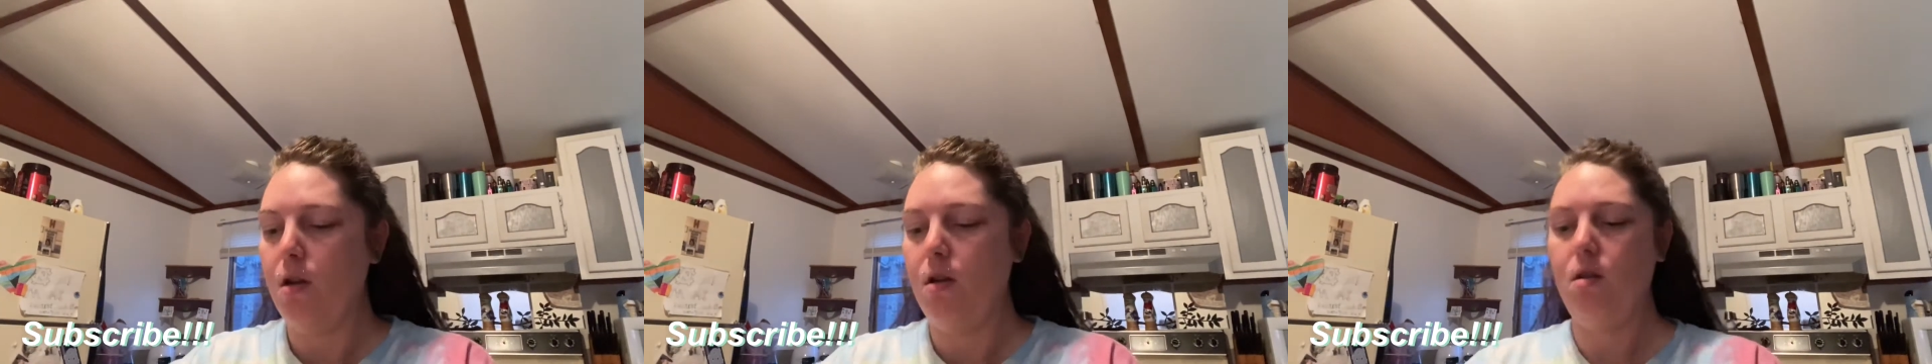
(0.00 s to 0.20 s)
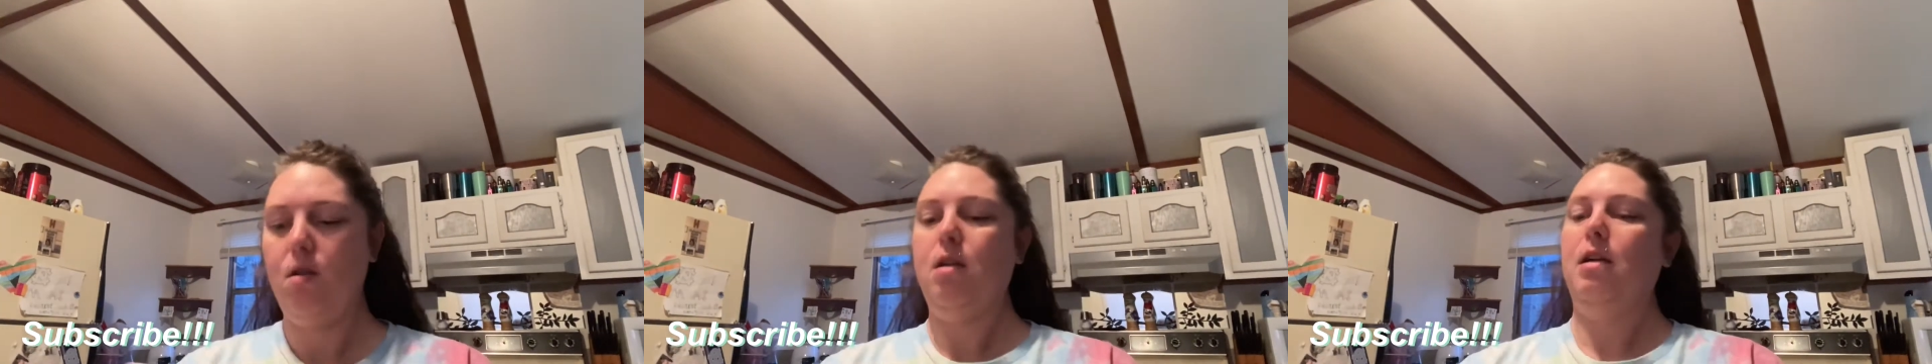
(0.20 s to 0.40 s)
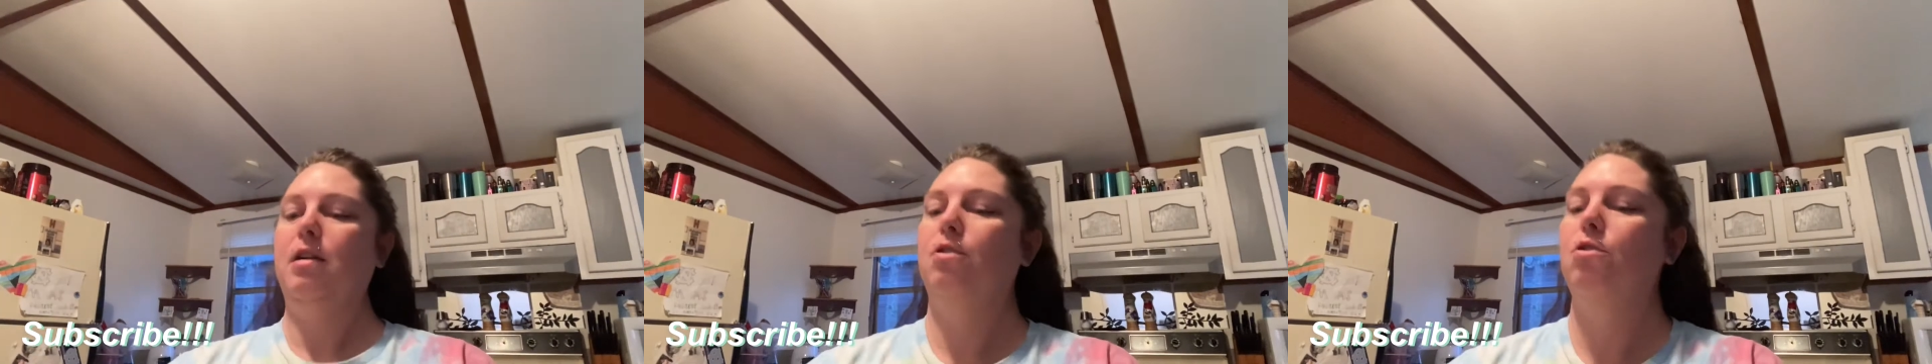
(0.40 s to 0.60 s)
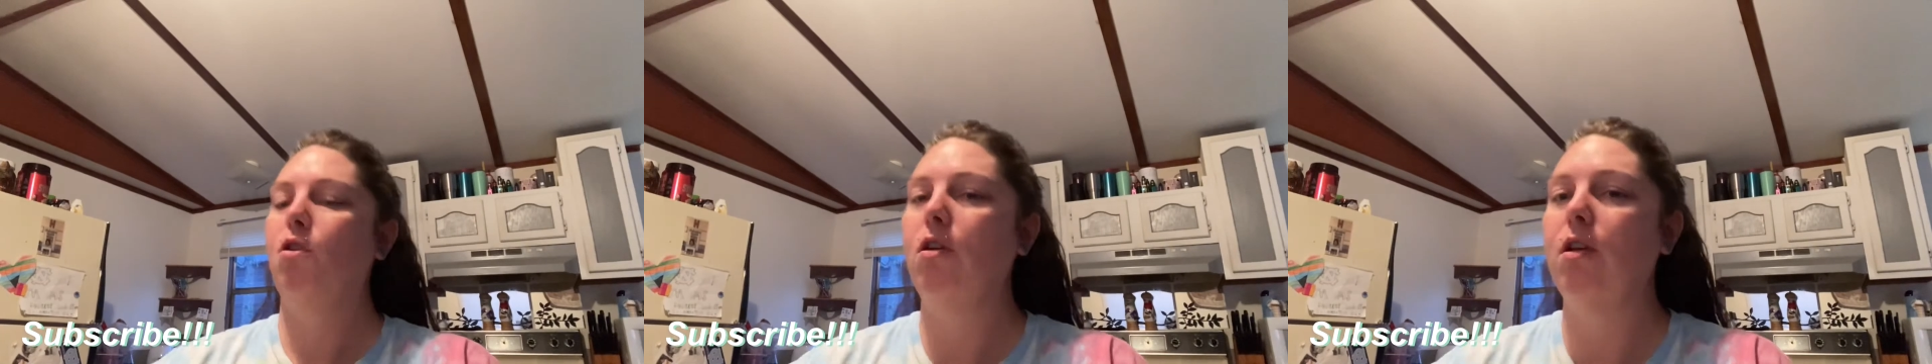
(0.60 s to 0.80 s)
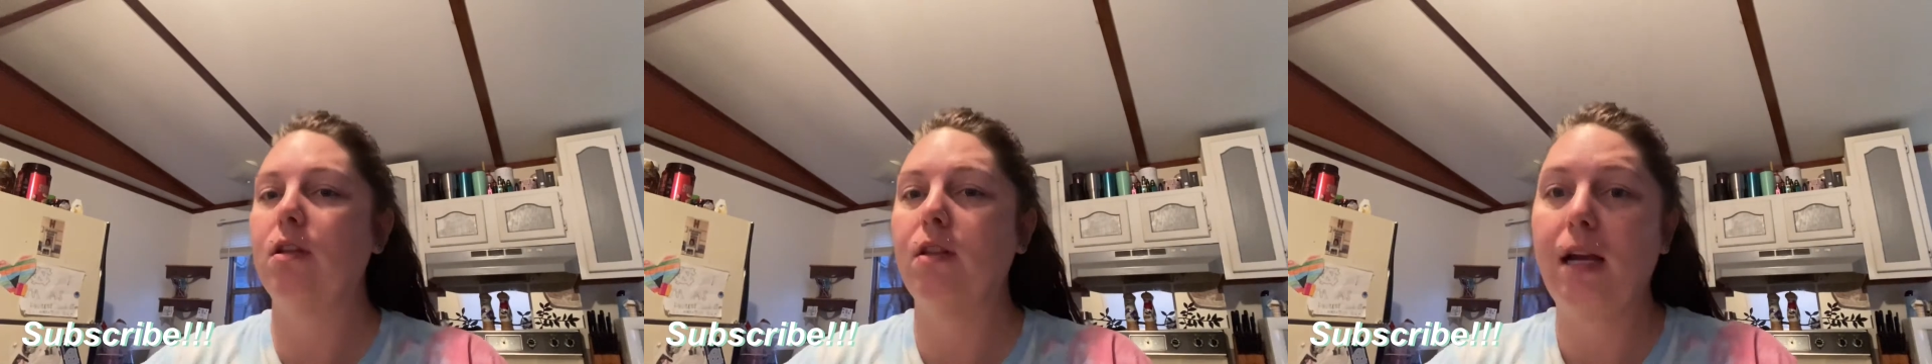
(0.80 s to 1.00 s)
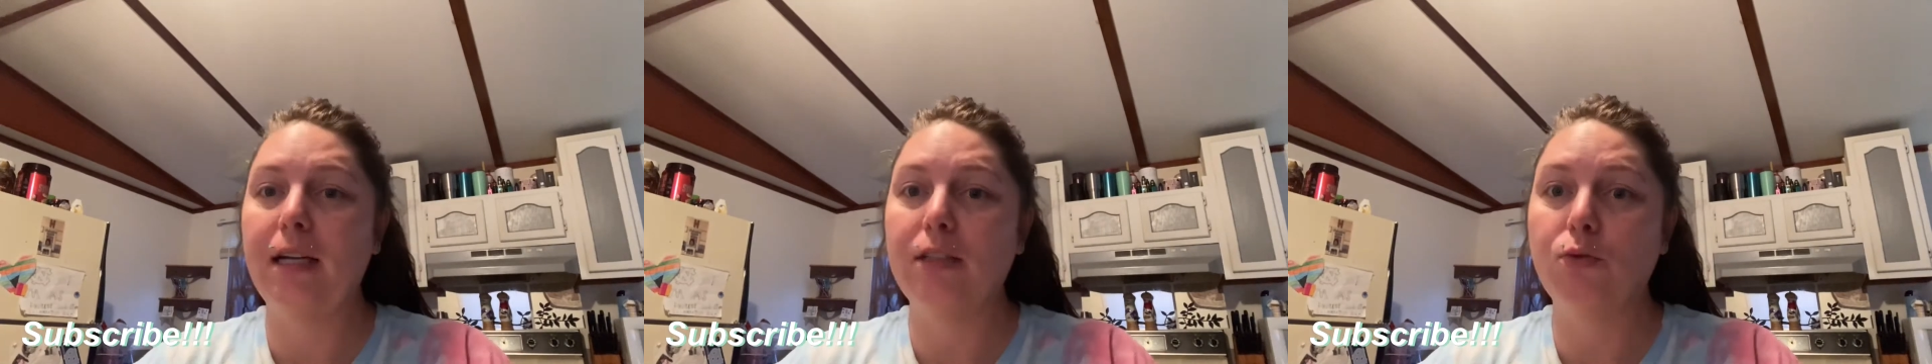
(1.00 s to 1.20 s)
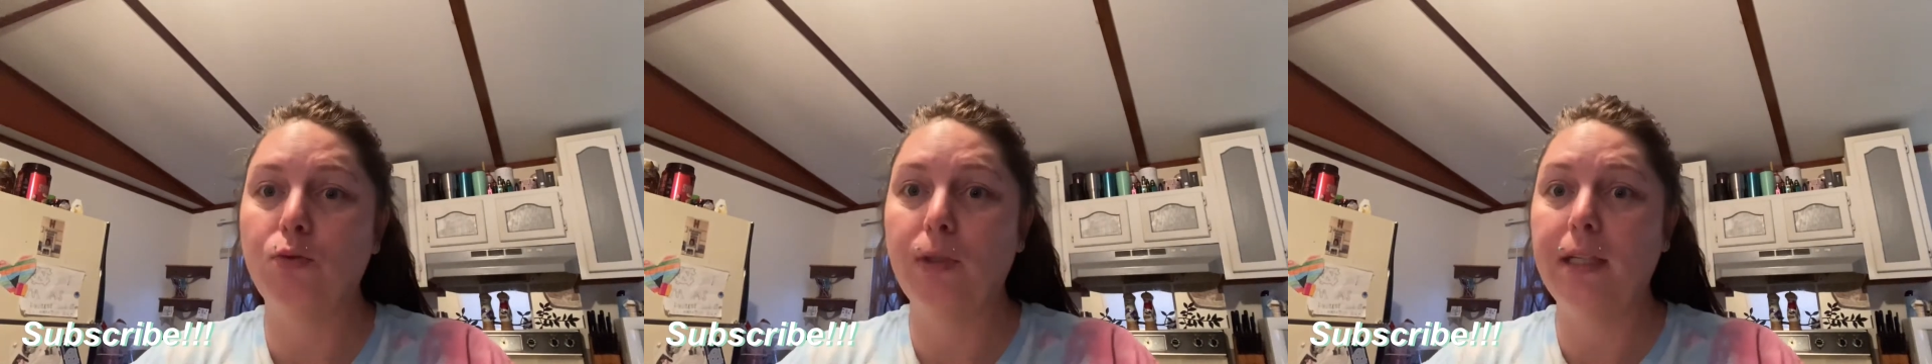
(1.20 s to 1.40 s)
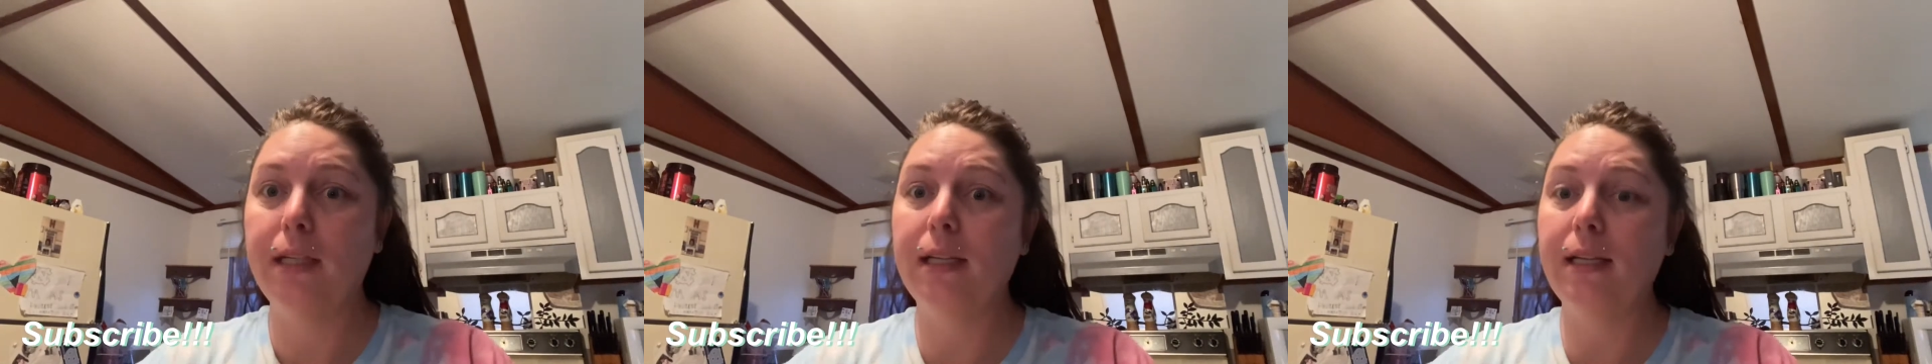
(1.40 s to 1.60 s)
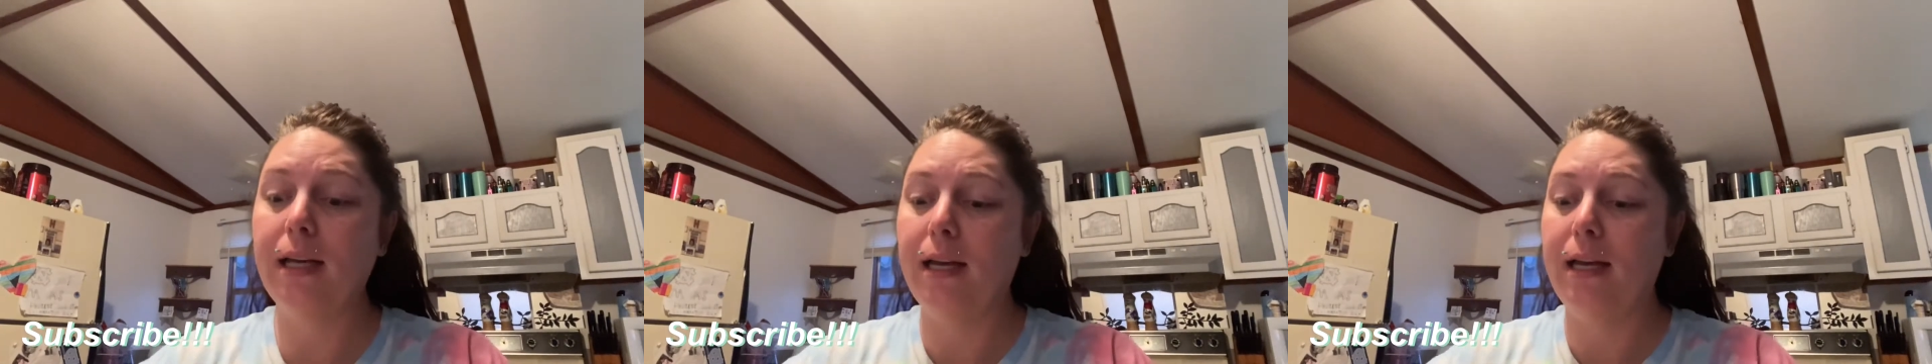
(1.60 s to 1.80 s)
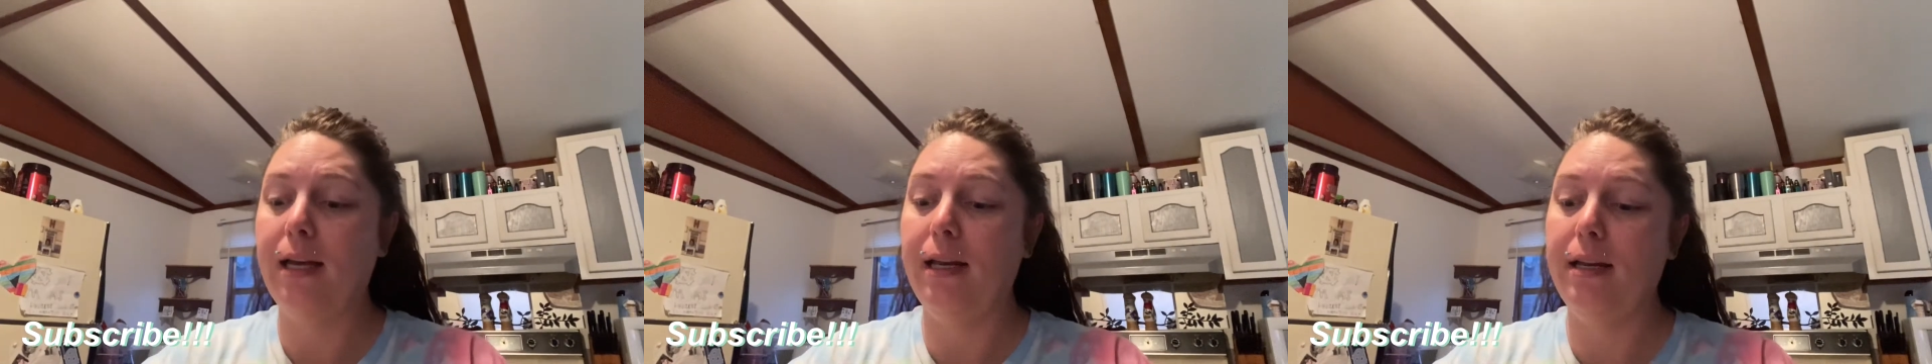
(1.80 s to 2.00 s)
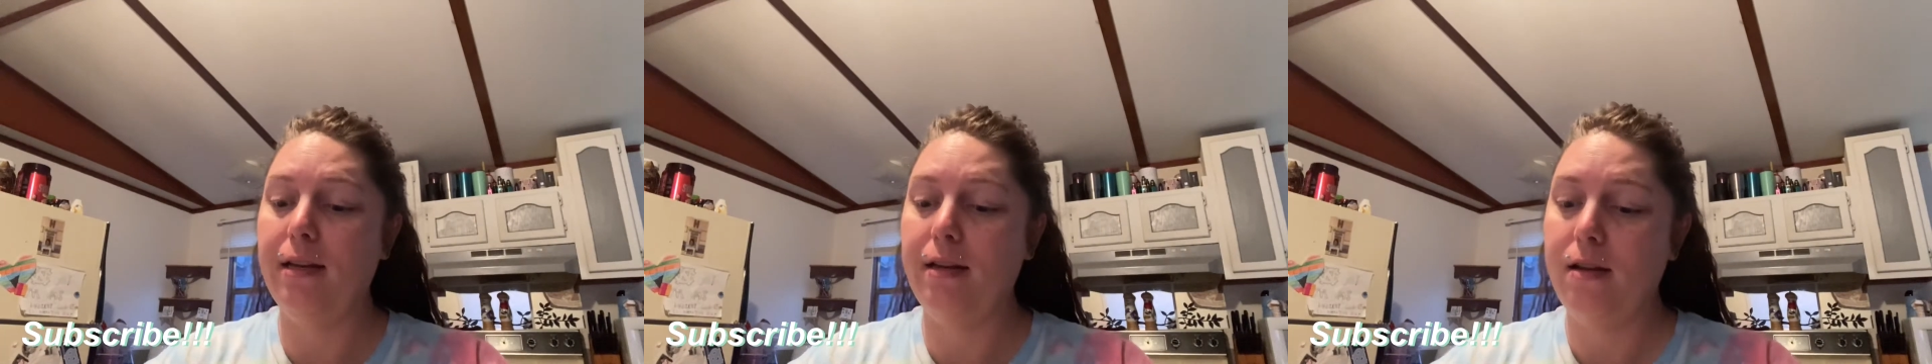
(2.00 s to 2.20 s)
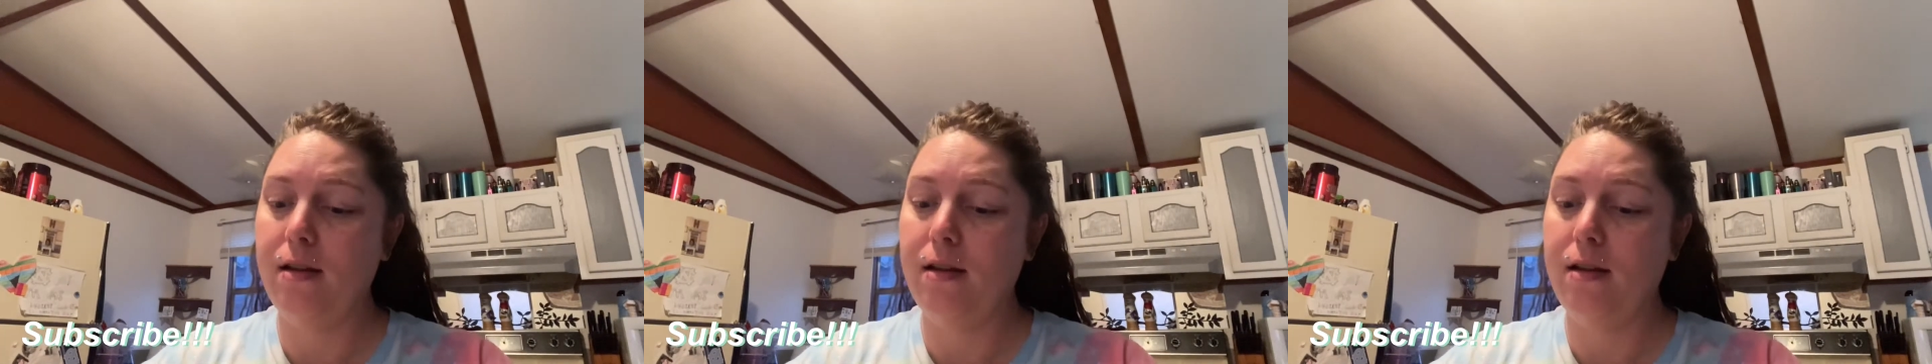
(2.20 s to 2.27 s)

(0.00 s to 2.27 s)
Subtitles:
I started last week and